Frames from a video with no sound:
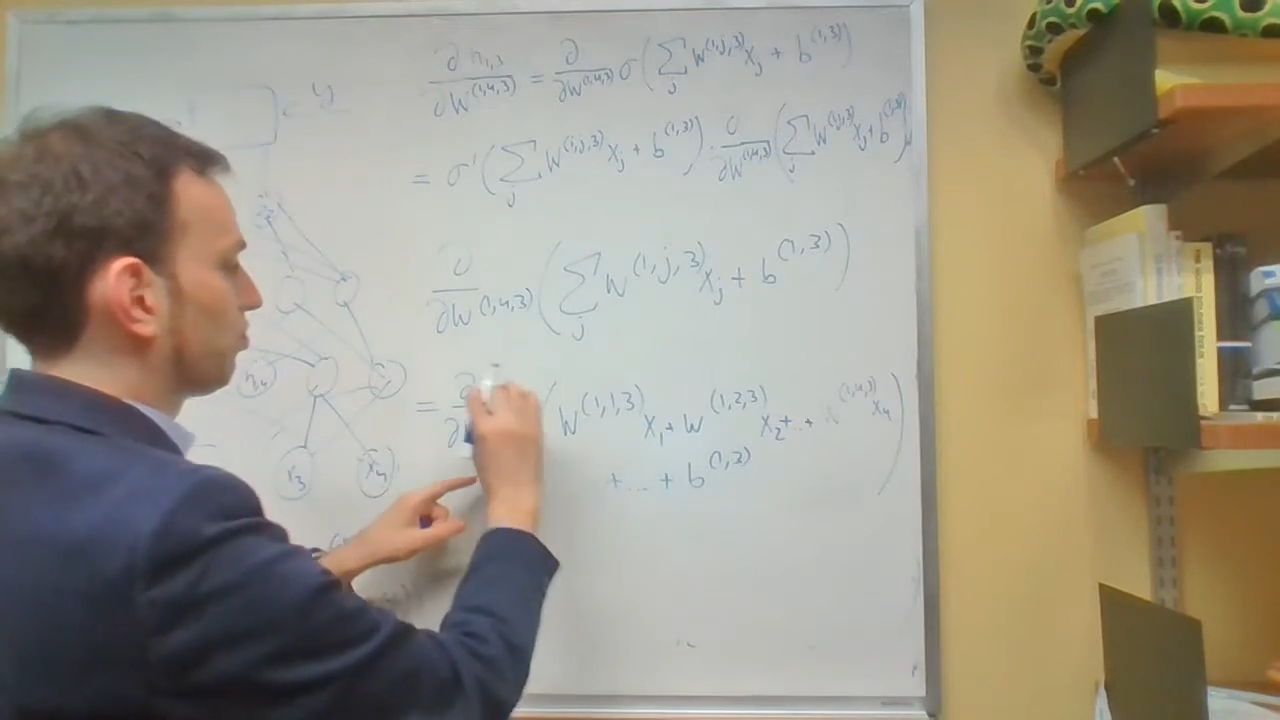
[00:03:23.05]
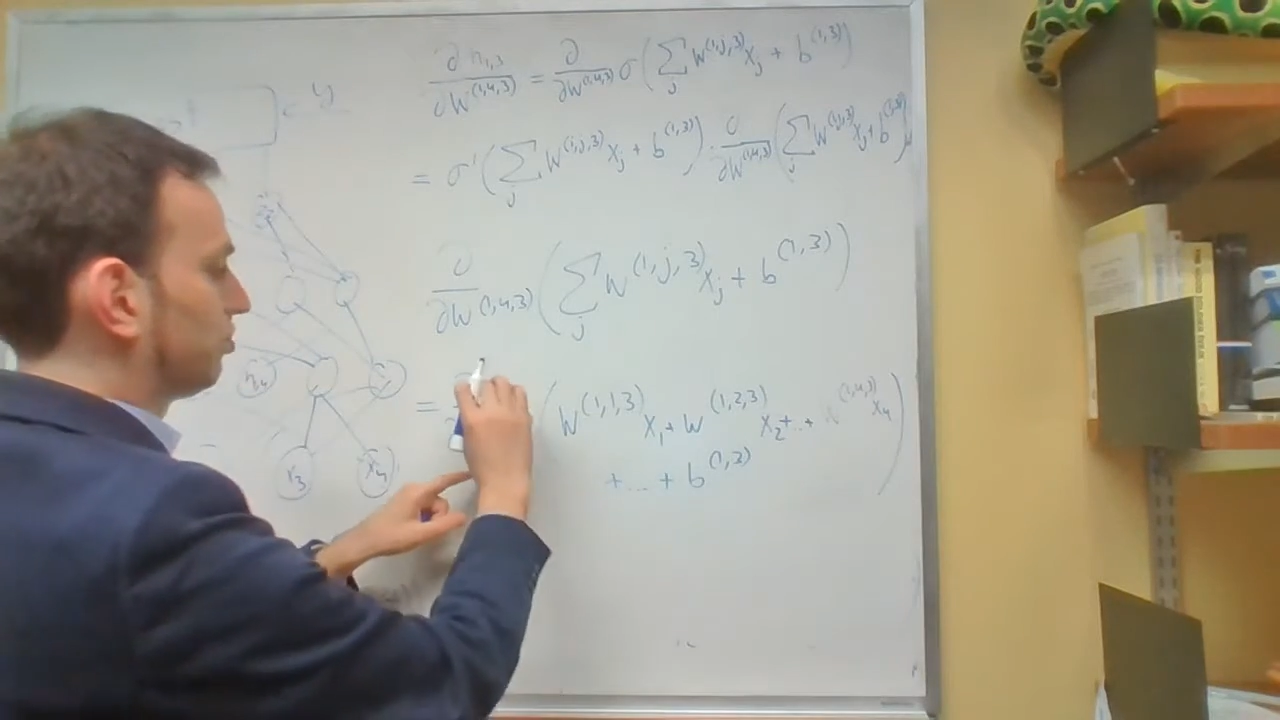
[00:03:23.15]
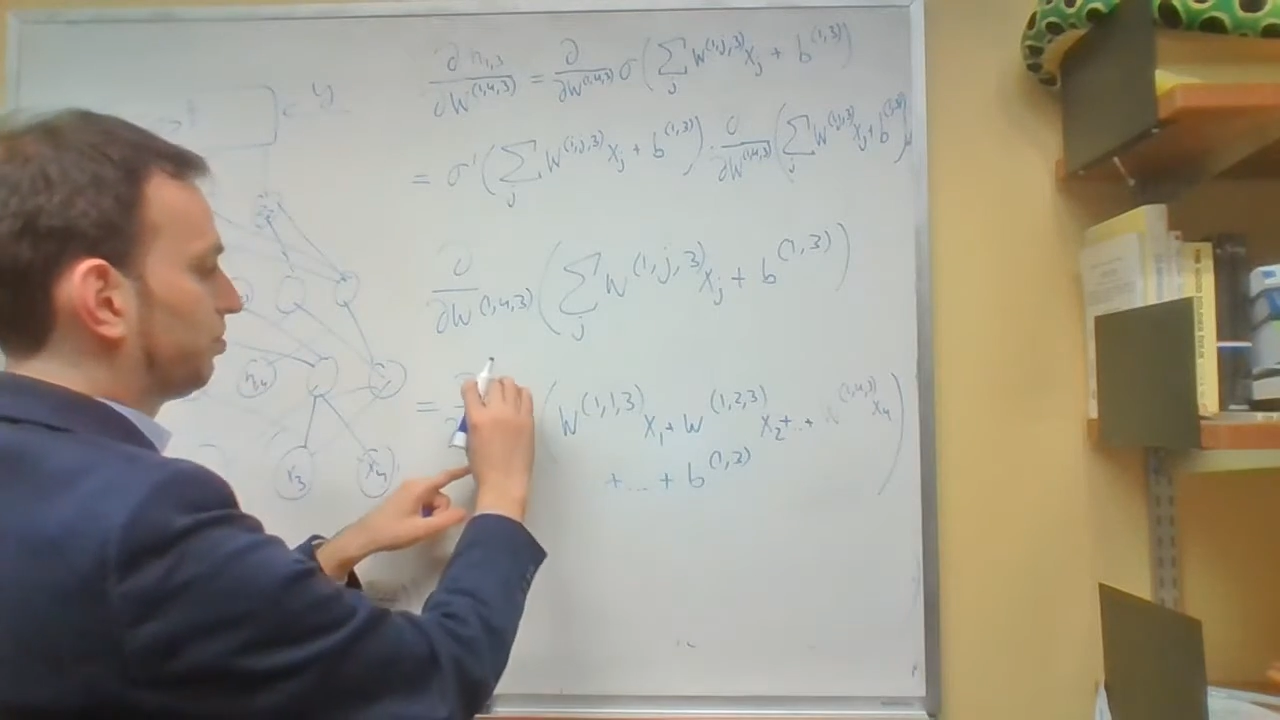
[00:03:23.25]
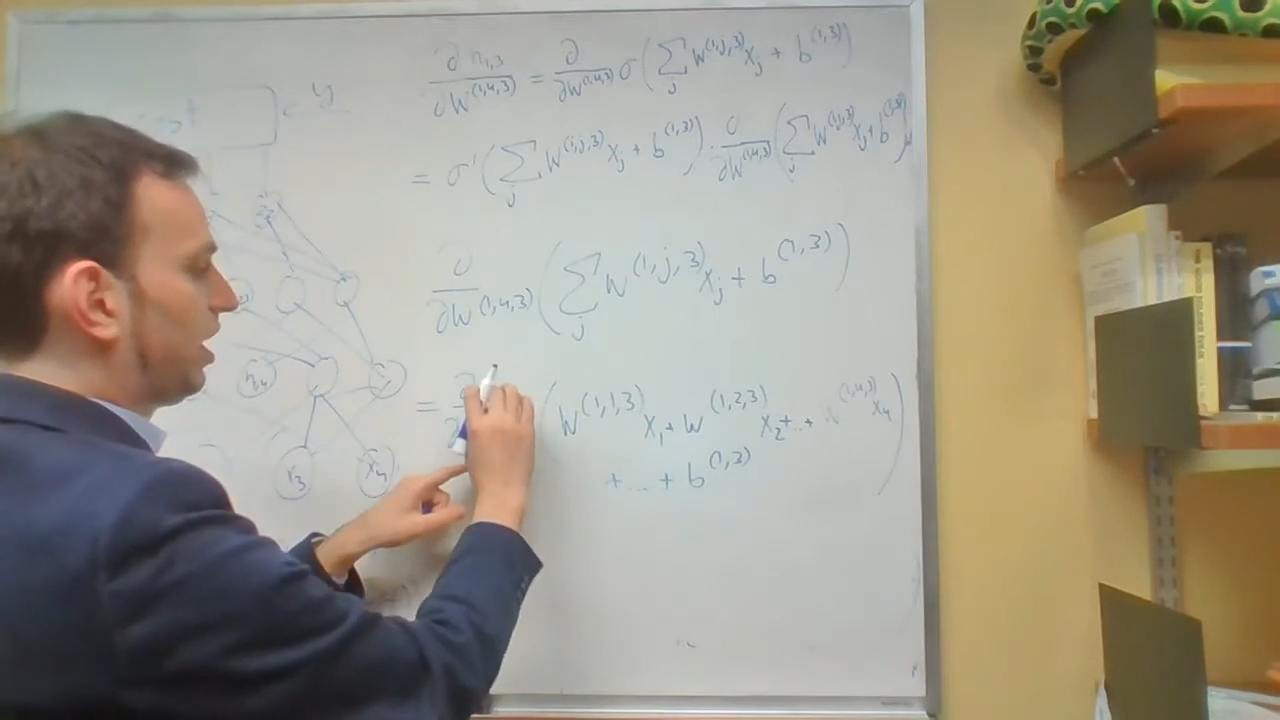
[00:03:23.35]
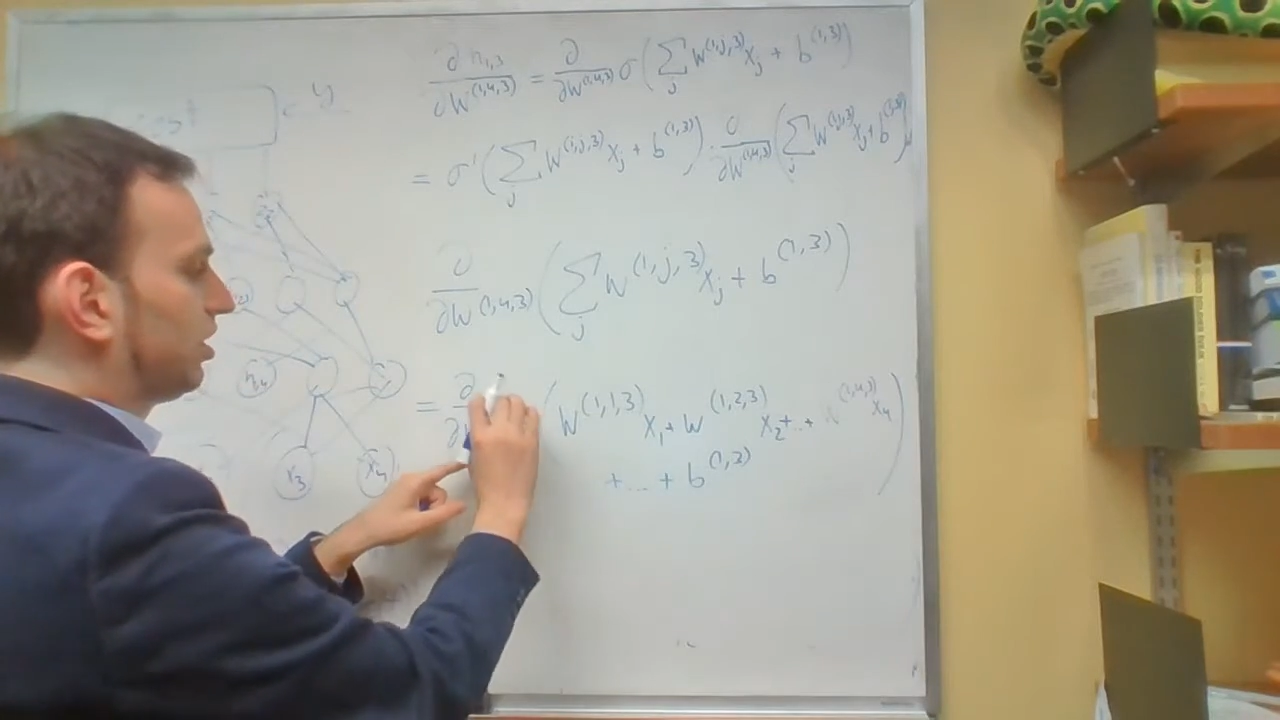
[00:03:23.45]
with
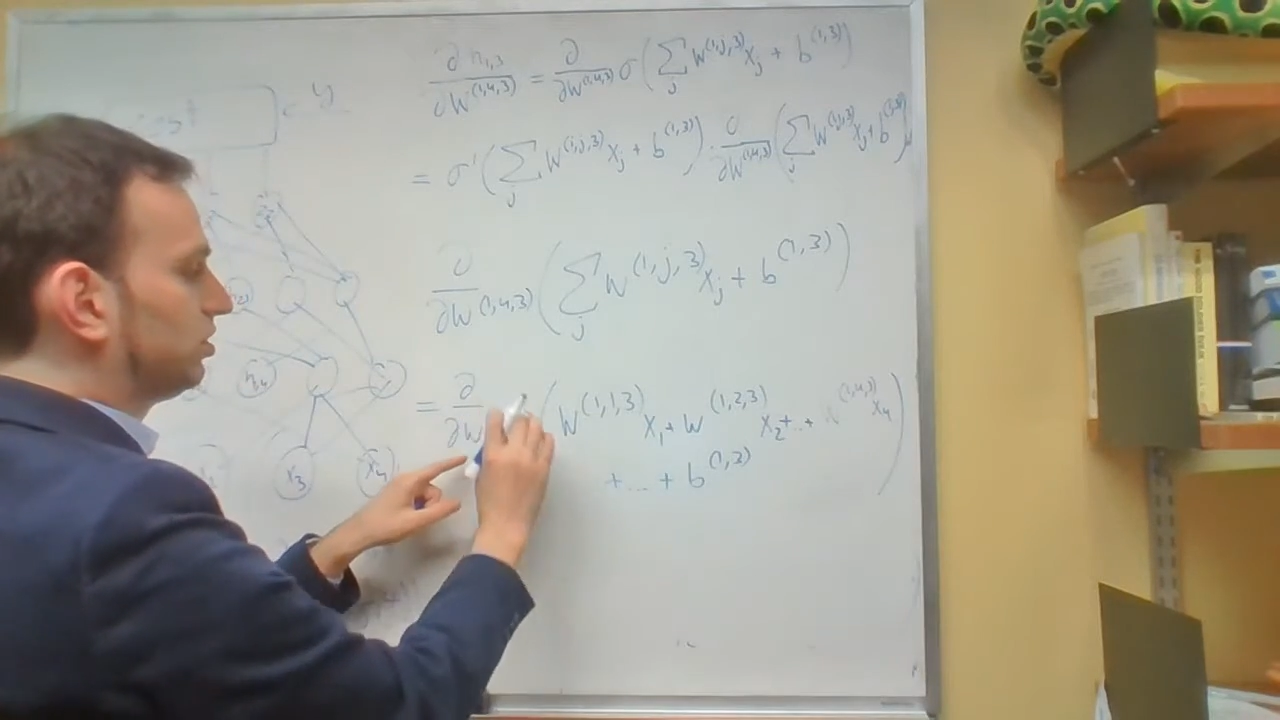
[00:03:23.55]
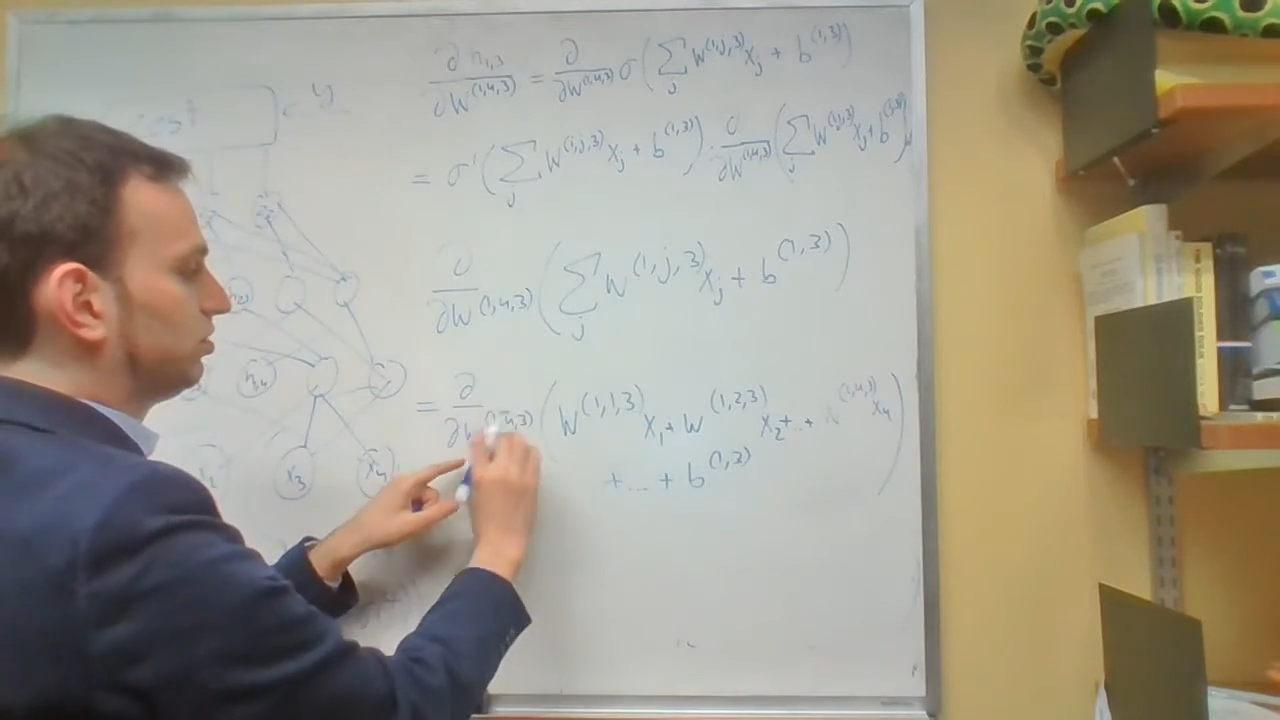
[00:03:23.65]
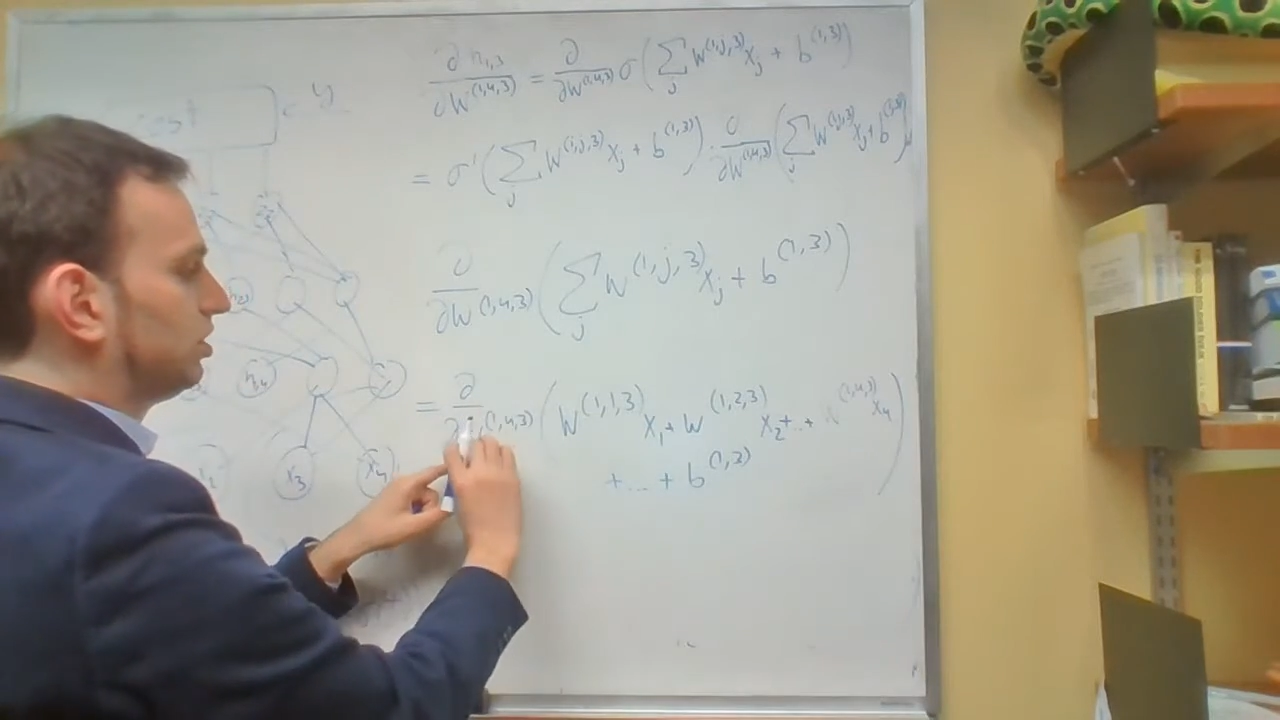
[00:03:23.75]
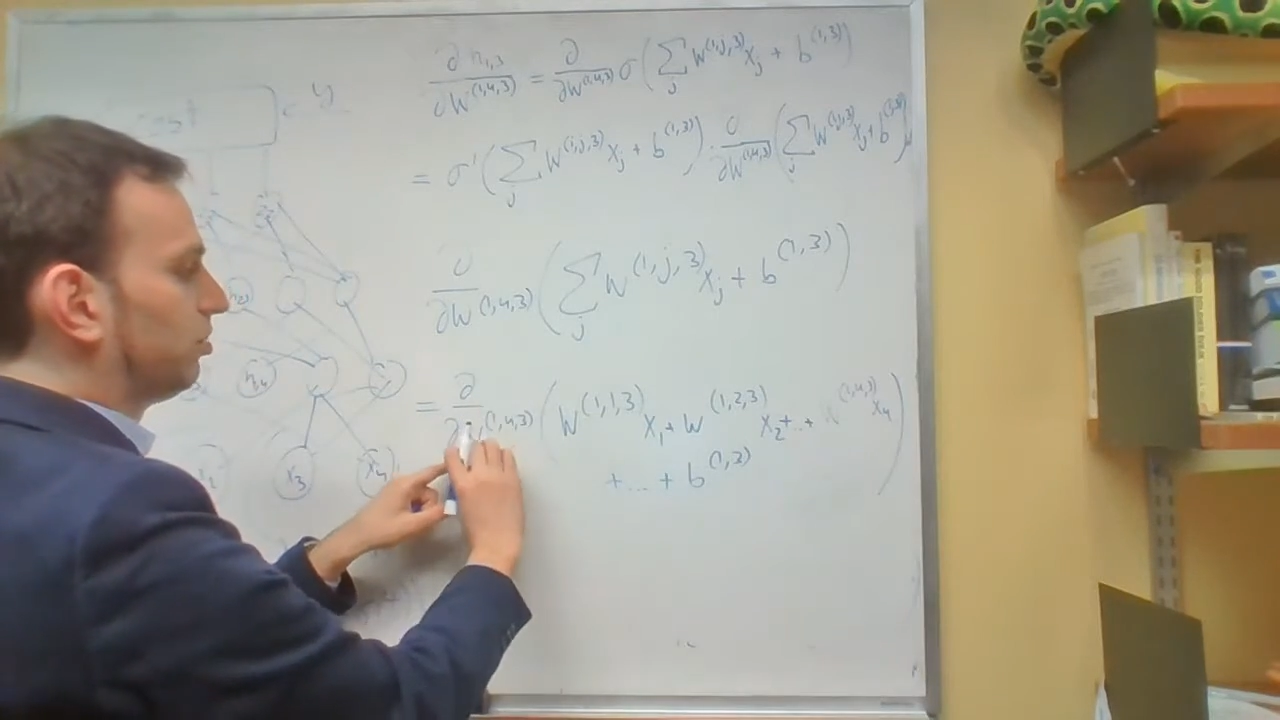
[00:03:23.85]
respect to